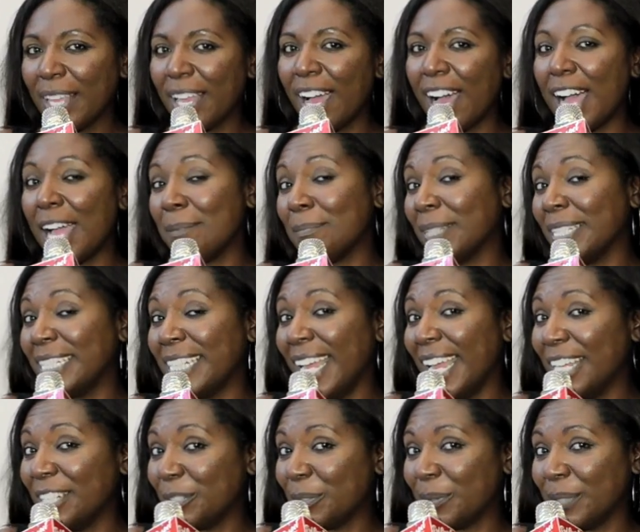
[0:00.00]
I'm Linda
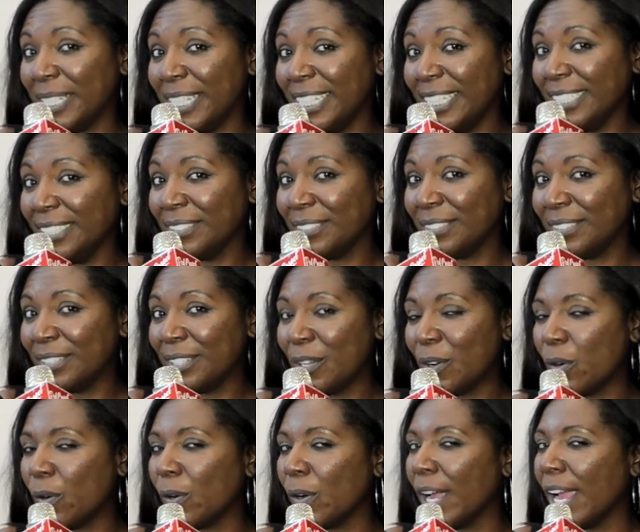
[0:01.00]
Antwi,
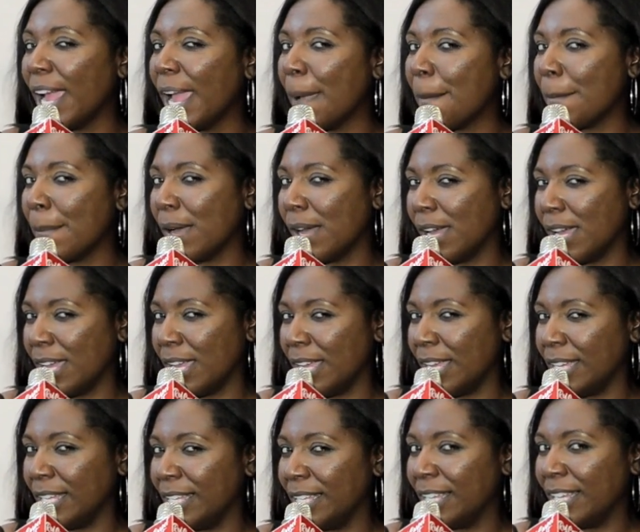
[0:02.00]
or am
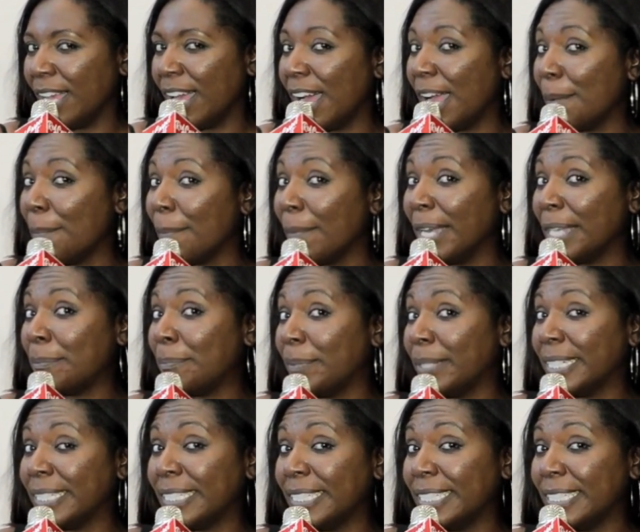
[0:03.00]
I? I might
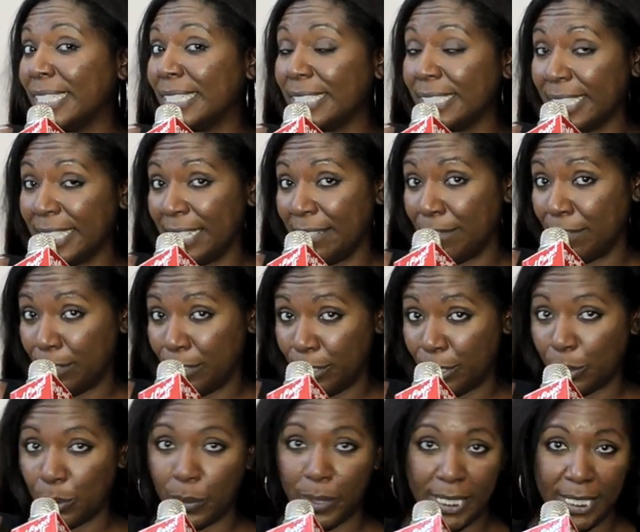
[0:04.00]
be Linda's evil
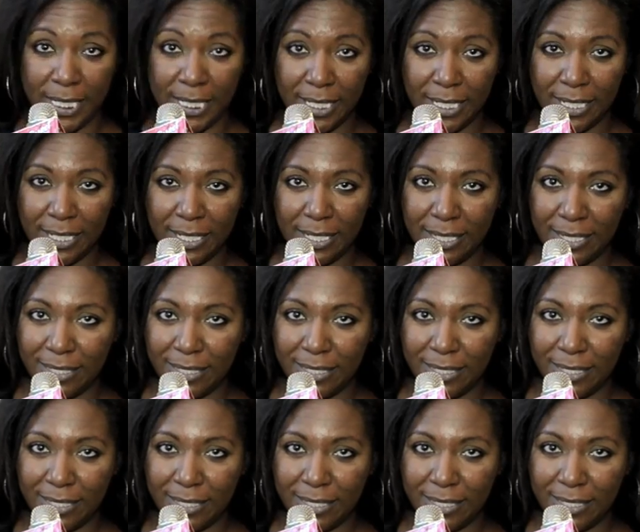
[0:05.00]
twin.